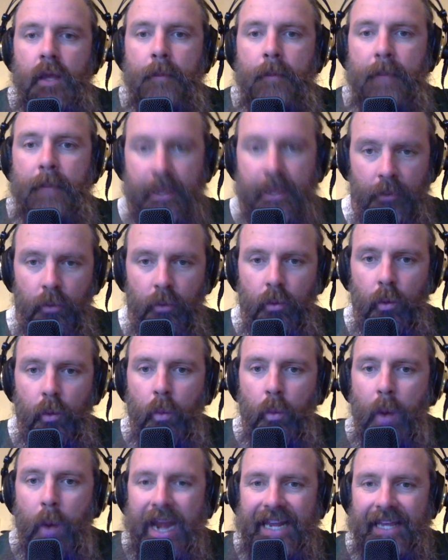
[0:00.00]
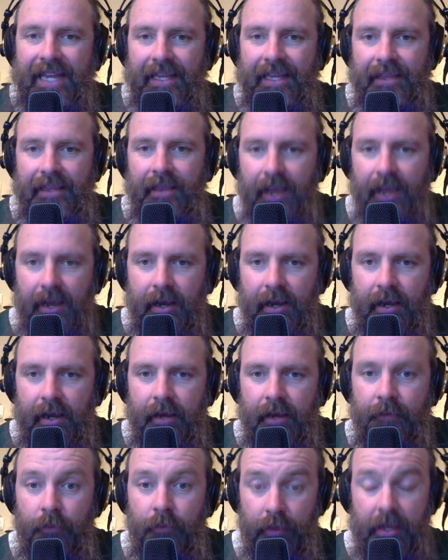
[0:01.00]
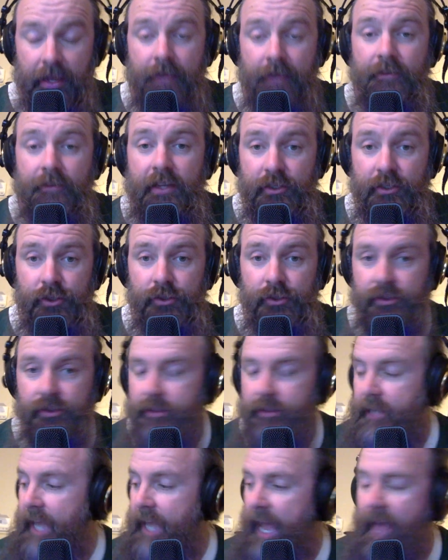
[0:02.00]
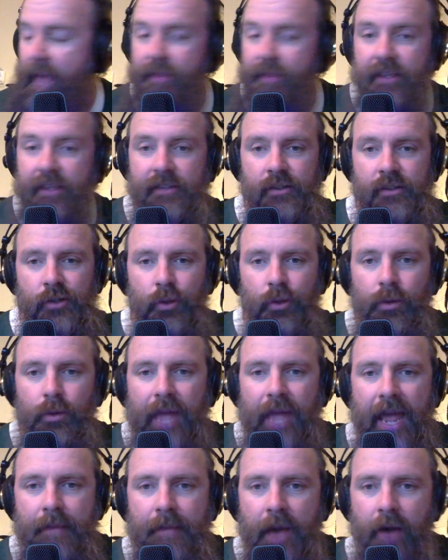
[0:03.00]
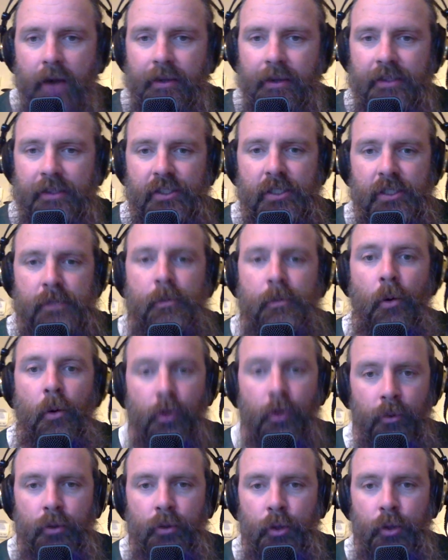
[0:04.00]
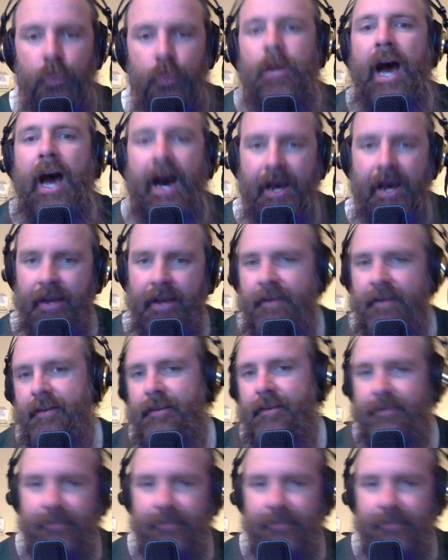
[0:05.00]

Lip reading: People were waiting in line for the Avengers, and this dude came out and spoiled who died.